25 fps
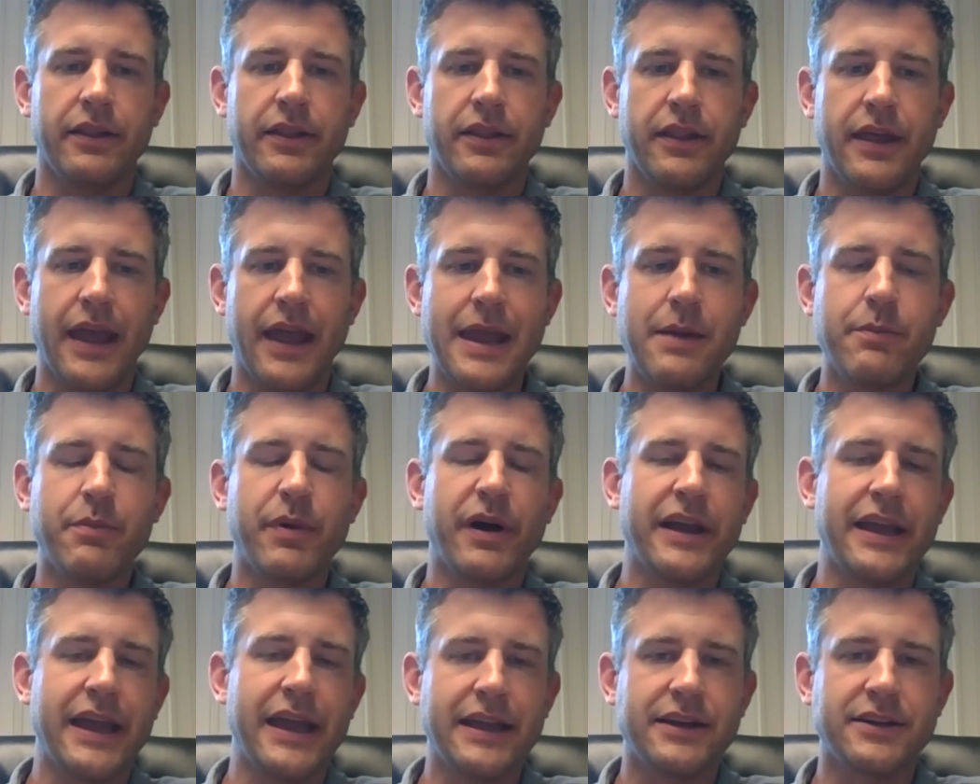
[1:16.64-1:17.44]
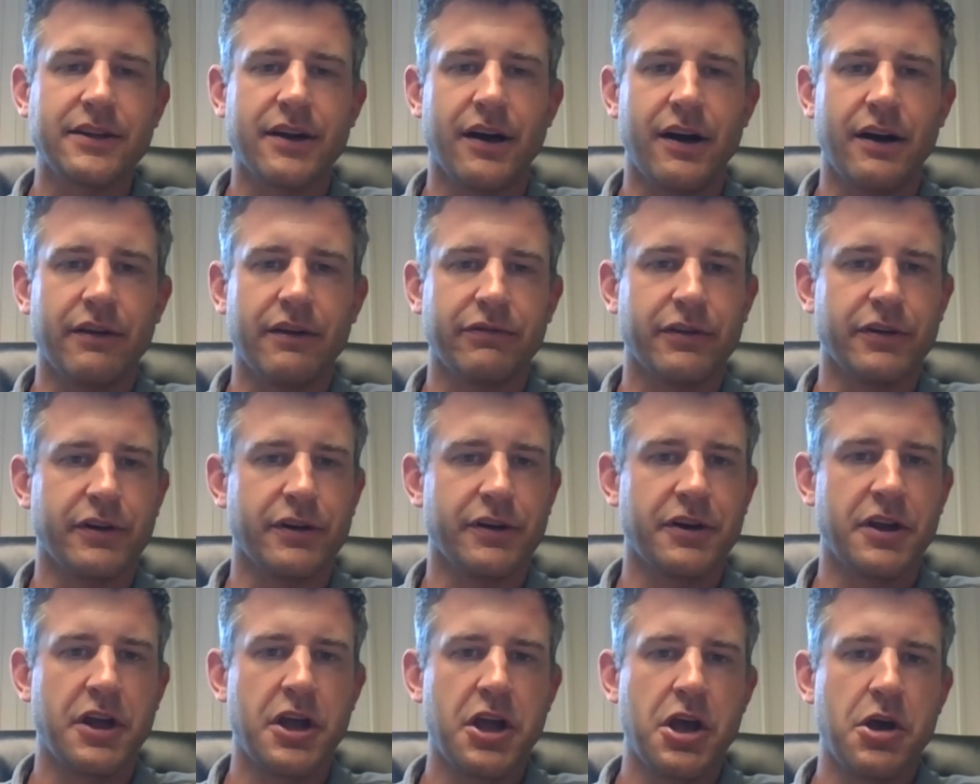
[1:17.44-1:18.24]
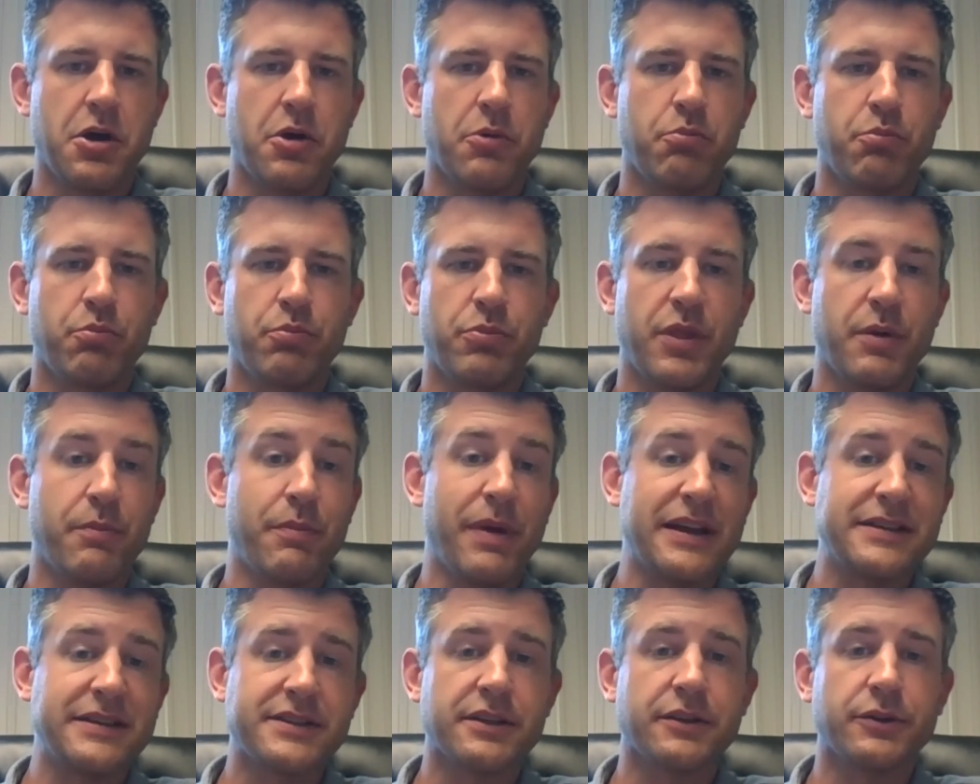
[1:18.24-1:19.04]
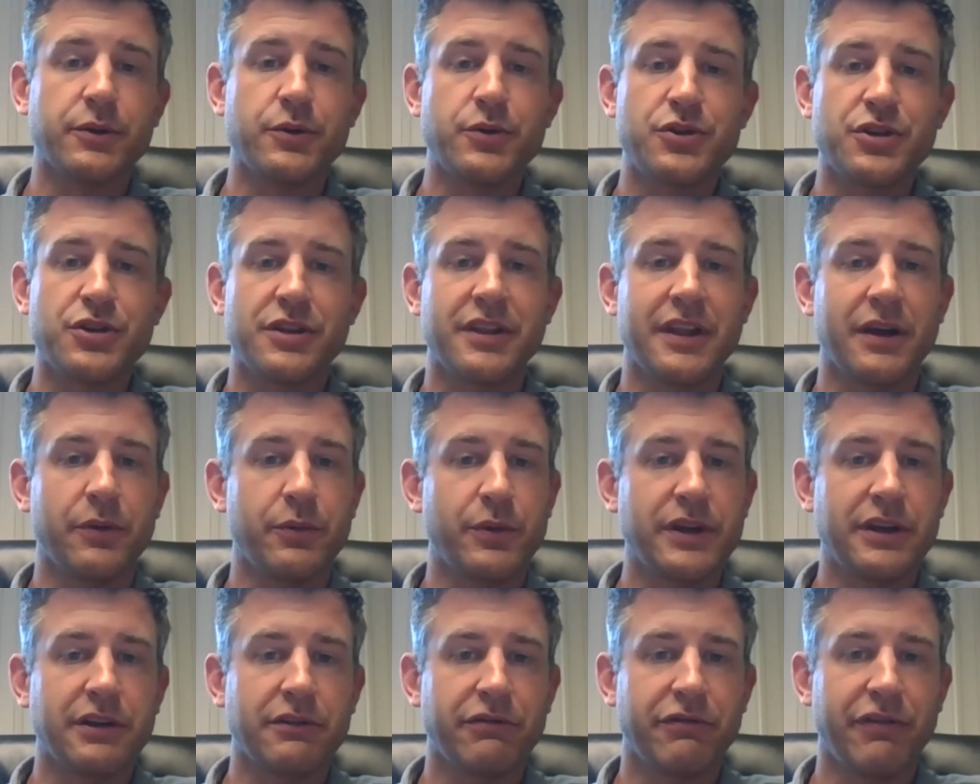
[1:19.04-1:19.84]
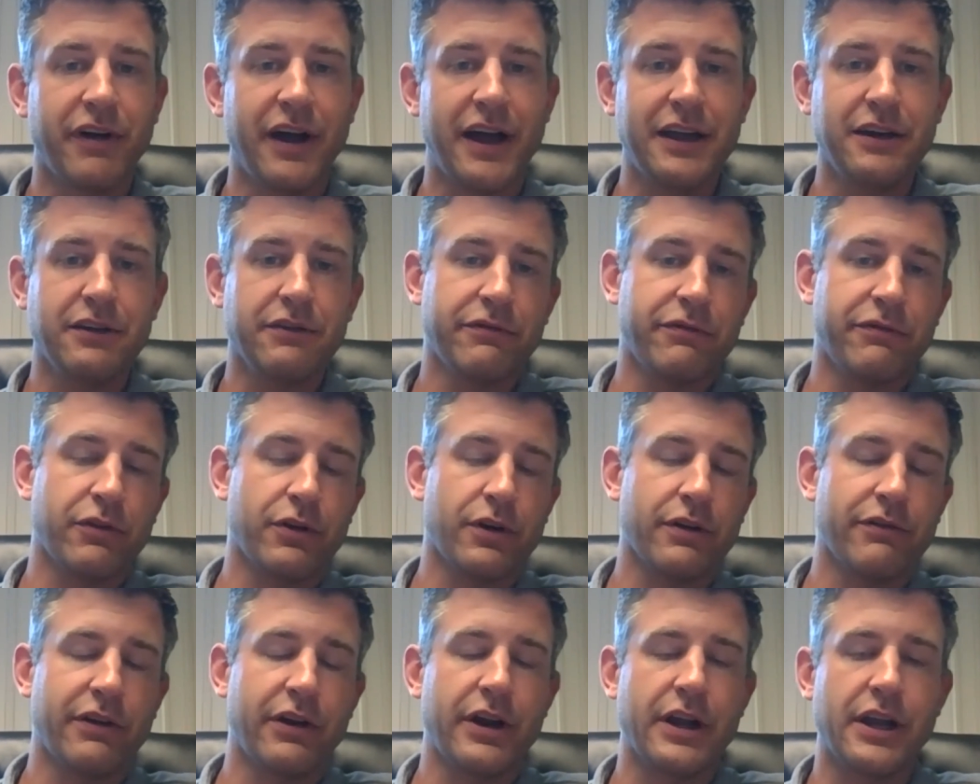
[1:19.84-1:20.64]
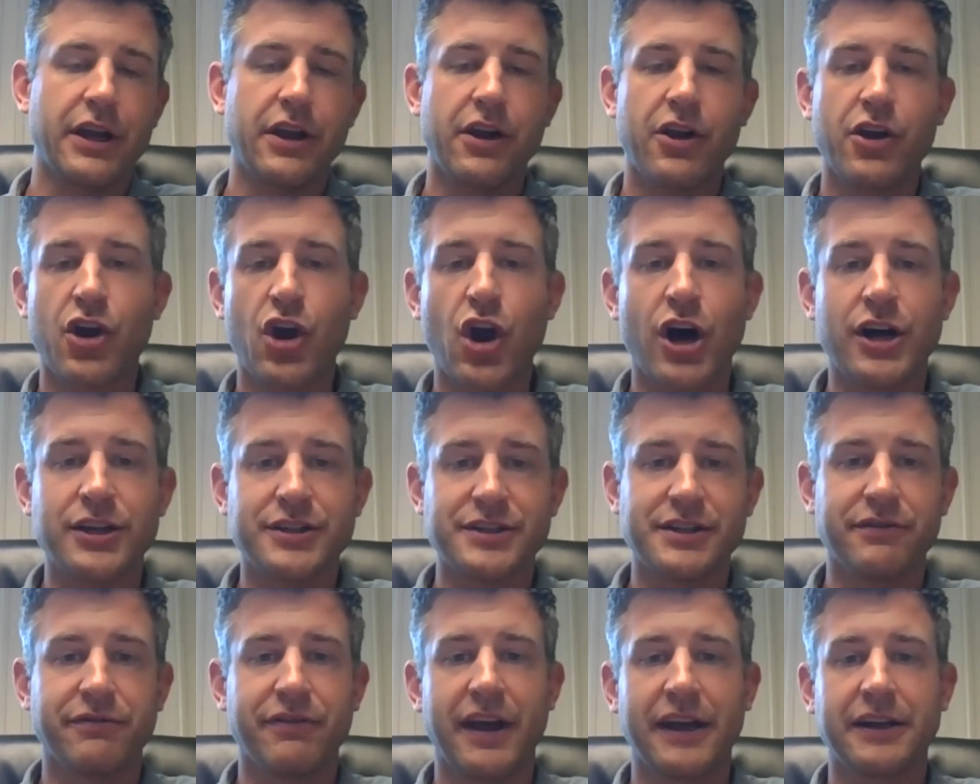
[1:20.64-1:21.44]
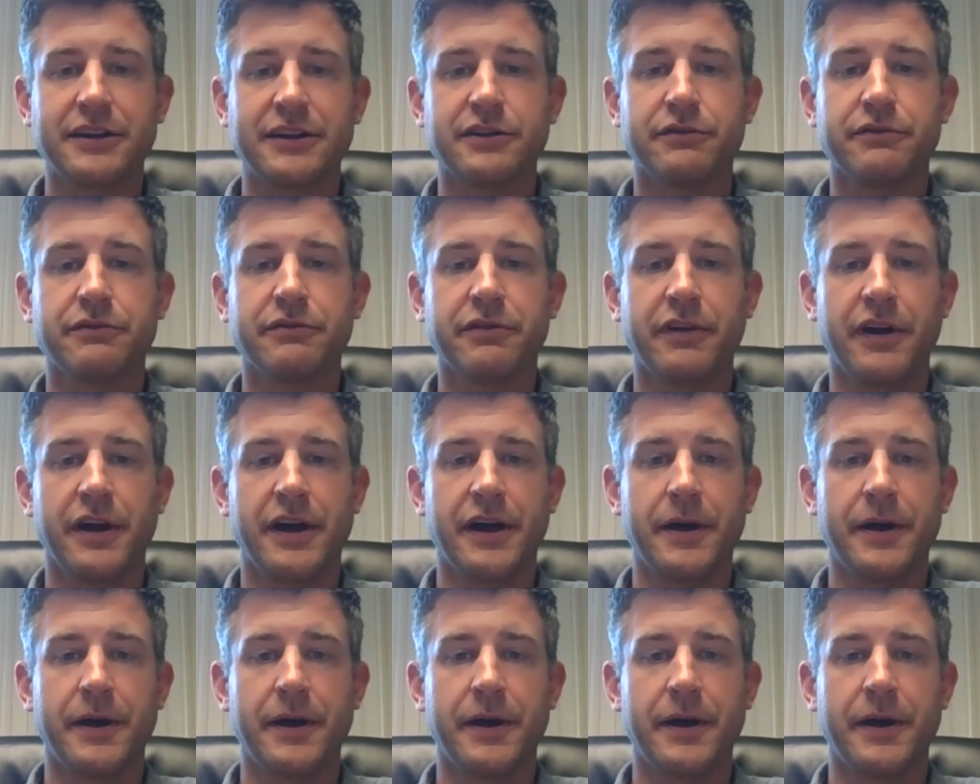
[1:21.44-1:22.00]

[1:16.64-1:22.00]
8x8 offered the best solution that we could find for a very cost-effective